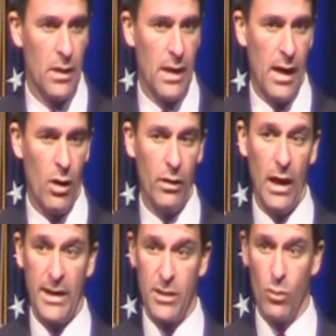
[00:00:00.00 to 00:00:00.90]
Now,
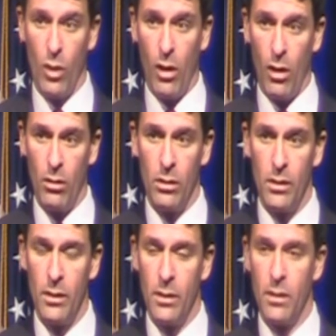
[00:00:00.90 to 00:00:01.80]
unlike you all,
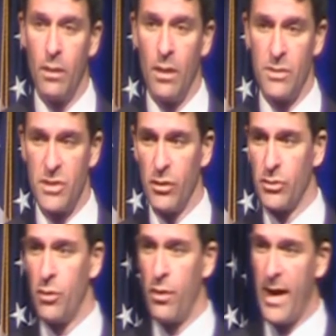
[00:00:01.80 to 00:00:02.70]
until
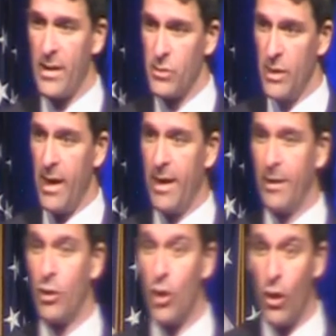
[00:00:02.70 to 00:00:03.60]

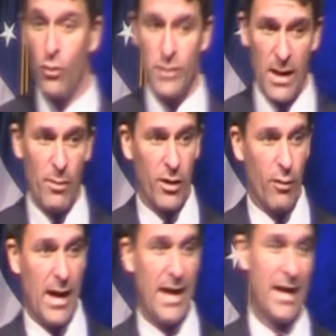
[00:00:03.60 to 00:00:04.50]
2008, no
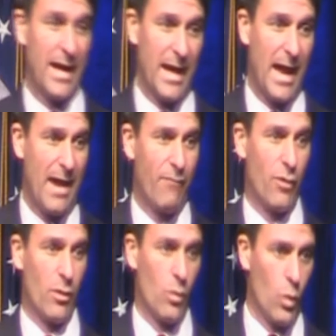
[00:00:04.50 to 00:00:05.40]
Democrat had
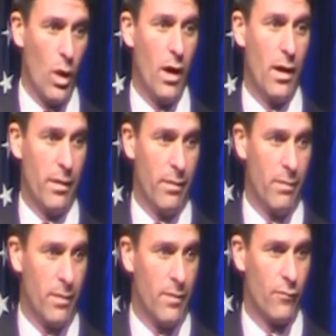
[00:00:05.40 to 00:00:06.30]
ever won
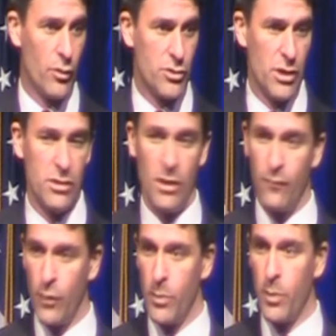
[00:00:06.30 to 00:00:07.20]
Virginia
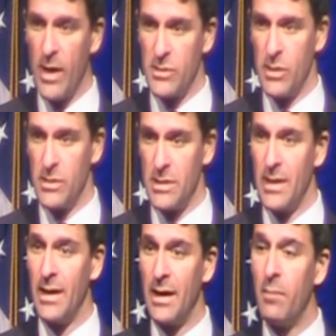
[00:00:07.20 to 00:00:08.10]
for the
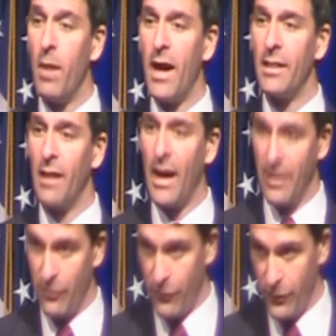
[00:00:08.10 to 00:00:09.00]
presidency in my
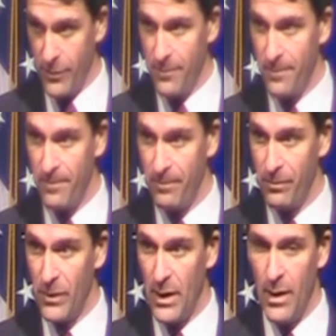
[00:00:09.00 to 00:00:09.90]
life.
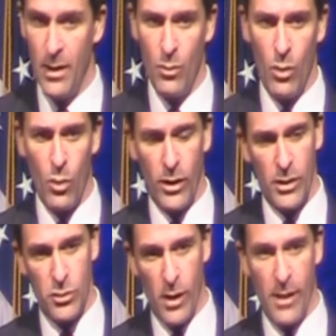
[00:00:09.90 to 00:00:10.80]
Well, we're going
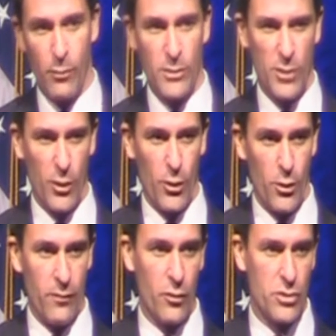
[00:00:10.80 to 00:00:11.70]
to try to
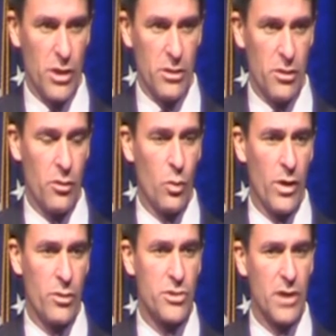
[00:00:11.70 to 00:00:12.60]
return Virginia to the
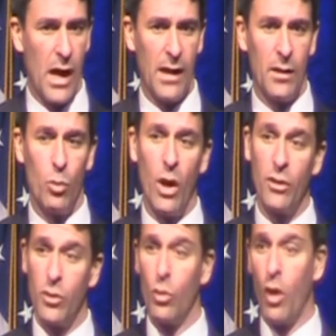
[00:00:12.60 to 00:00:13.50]
winner's column while
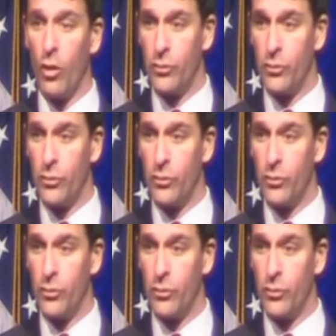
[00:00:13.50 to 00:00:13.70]
you all